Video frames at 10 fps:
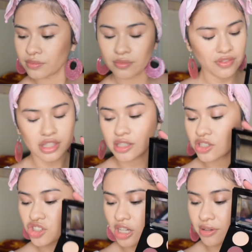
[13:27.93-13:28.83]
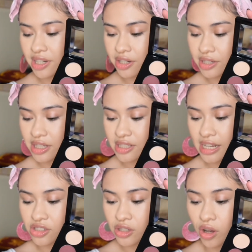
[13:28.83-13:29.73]
This shade right here, it is
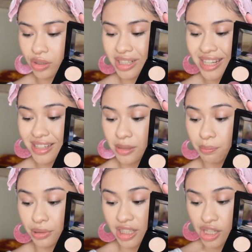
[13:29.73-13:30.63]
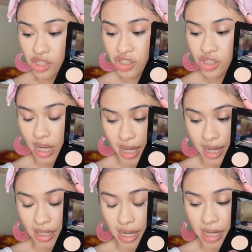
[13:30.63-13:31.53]
actually called Naked Blush,
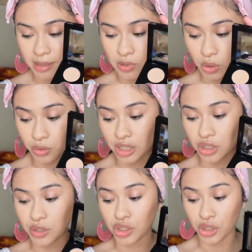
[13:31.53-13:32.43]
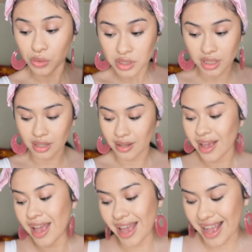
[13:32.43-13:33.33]
and I am told that you can use it
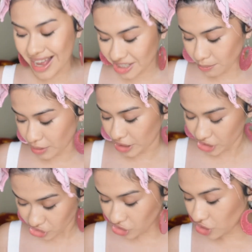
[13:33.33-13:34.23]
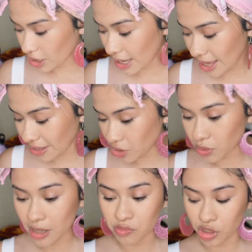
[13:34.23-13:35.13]
as a blush, and that's what
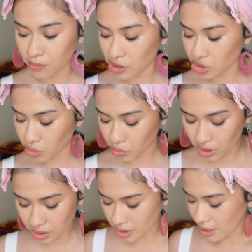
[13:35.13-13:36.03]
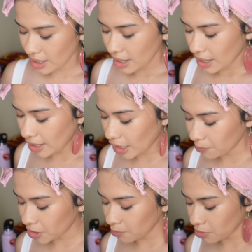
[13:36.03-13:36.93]
I'm going to be doing. And I'm
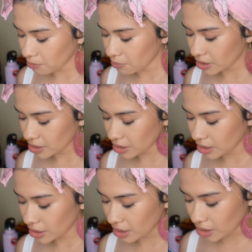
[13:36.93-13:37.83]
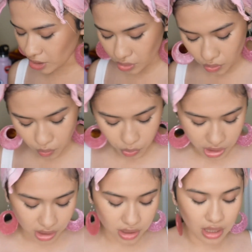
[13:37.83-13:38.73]
going to be mixing it in
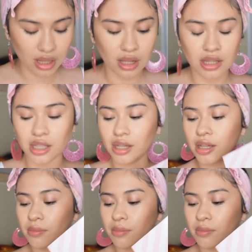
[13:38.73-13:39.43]
with the